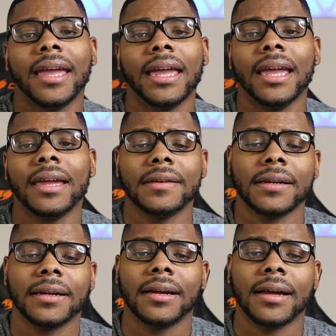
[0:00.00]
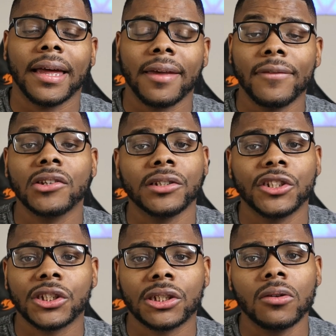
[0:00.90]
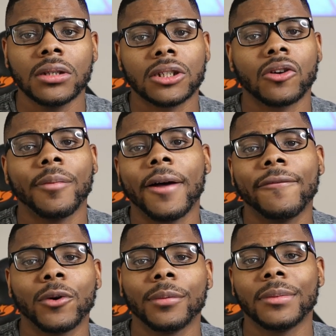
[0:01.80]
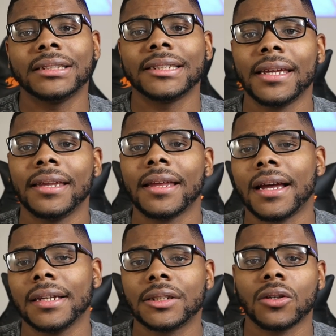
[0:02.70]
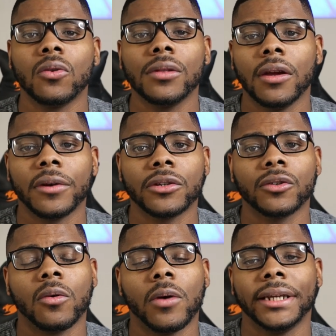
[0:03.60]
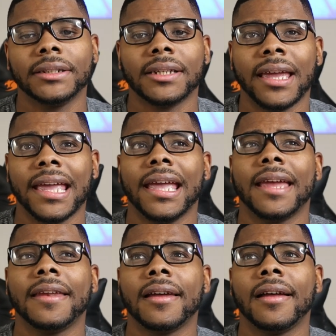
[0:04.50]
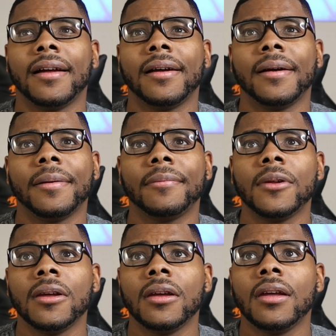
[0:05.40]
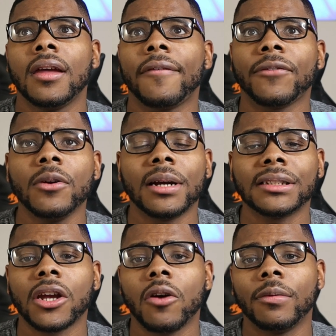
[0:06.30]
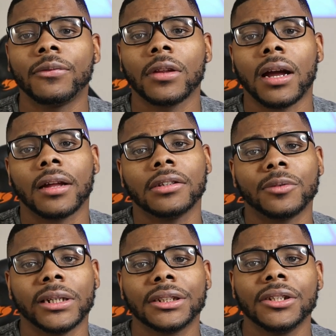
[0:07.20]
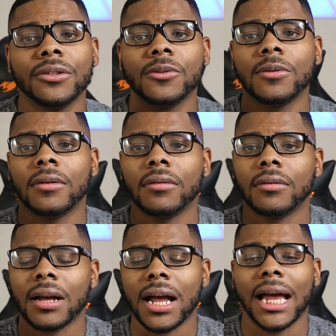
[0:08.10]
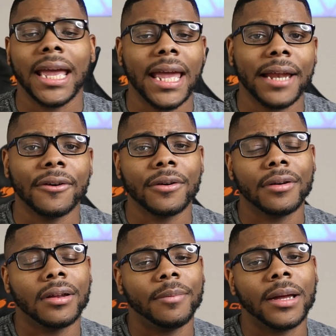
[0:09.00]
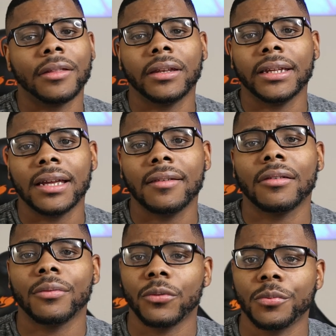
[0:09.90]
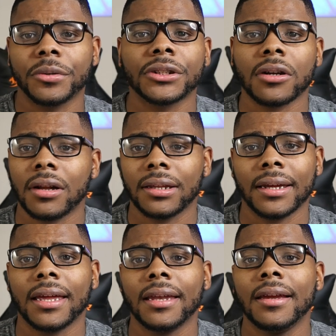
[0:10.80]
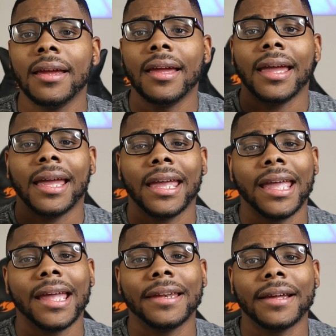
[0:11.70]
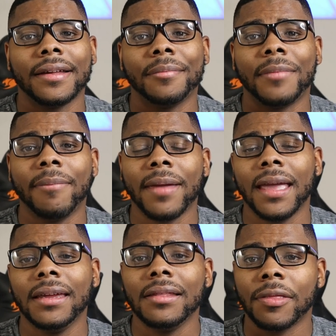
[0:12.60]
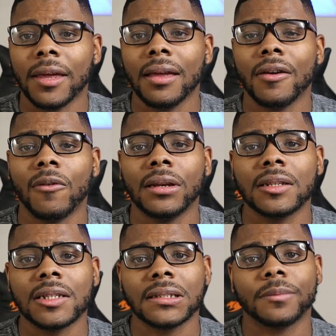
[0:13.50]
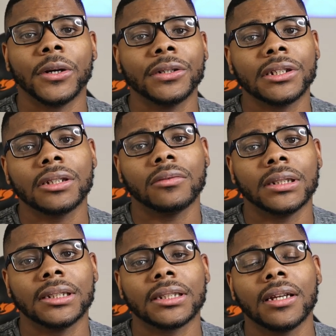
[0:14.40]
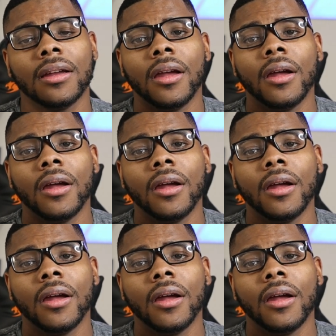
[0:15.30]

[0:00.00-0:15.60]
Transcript: and I eventually just sold it. So about 4 months in, I sold the original Quest, and a few months ago before the Oculus Quest 2, I had heard about the leaks, the rumors, all of that. And my main thing going into this purchase was